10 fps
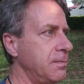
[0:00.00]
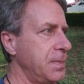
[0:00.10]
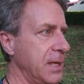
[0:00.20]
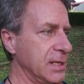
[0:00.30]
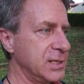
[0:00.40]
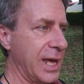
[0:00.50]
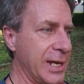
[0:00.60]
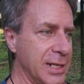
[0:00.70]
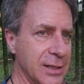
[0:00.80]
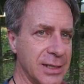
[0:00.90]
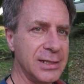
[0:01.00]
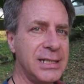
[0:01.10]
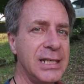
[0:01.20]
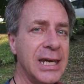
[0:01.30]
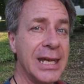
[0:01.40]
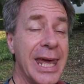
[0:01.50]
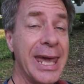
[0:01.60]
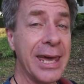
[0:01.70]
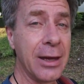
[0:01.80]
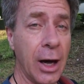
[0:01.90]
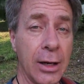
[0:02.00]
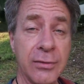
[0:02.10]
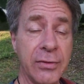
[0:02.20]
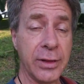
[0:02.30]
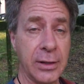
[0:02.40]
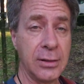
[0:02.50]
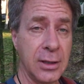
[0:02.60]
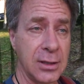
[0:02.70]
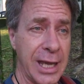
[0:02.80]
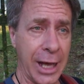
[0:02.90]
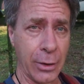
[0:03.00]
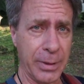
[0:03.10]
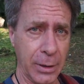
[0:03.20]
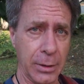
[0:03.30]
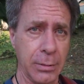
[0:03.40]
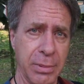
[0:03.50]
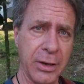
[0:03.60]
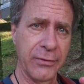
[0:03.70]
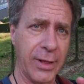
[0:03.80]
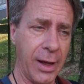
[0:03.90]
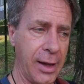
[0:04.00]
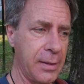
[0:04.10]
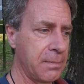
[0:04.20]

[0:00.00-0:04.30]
is that in the DNA of the caterpillar butterfly,